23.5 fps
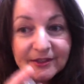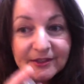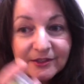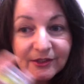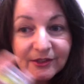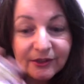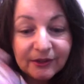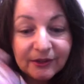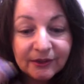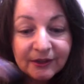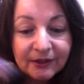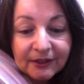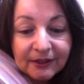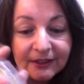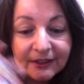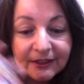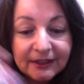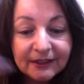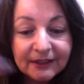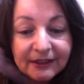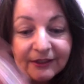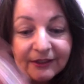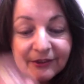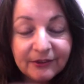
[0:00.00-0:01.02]
So,
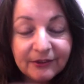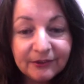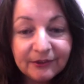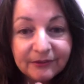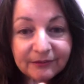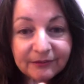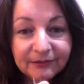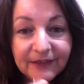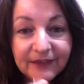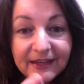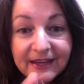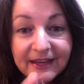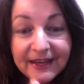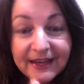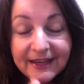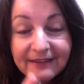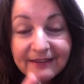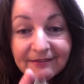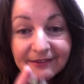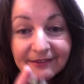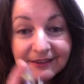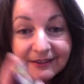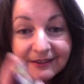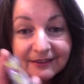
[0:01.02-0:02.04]
and
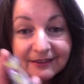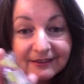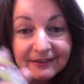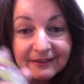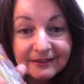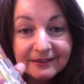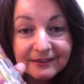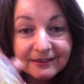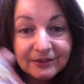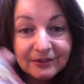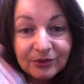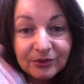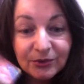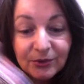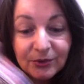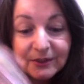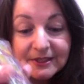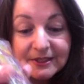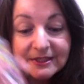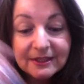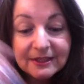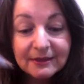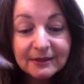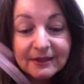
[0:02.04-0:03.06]
even doing
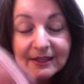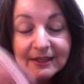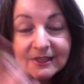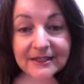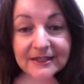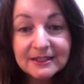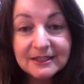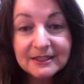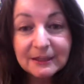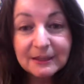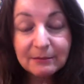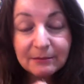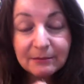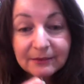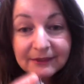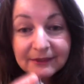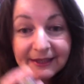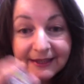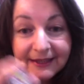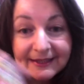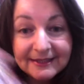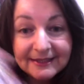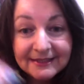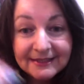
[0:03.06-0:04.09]
something as simple
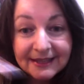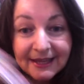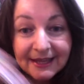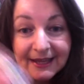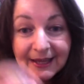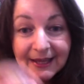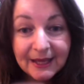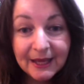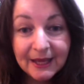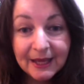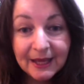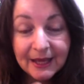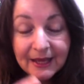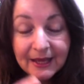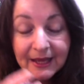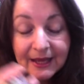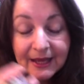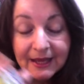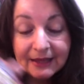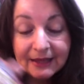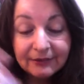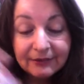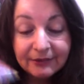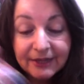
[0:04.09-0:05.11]
as
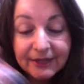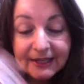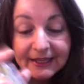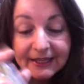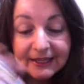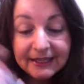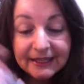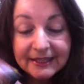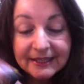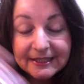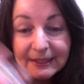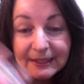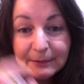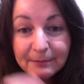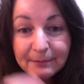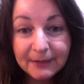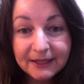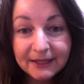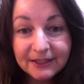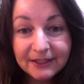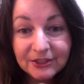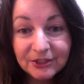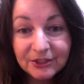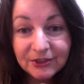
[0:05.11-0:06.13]
reconnecting
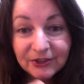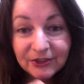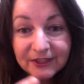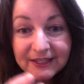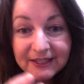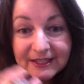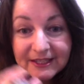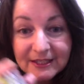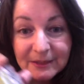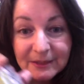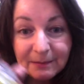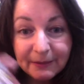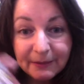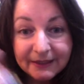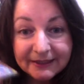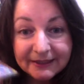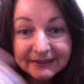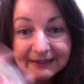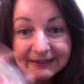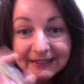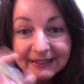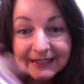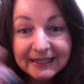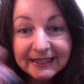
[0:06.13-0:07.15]
back to your kids, but
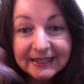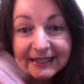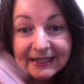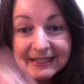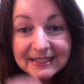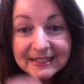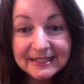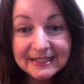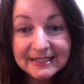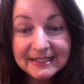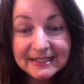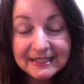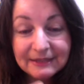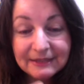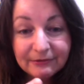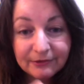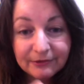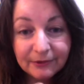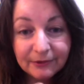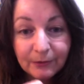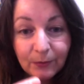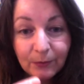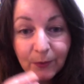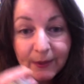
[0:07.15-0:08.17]
in a
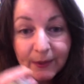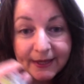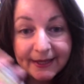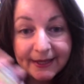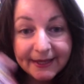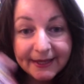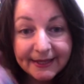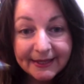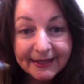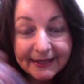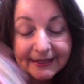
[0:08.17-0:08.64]
different way,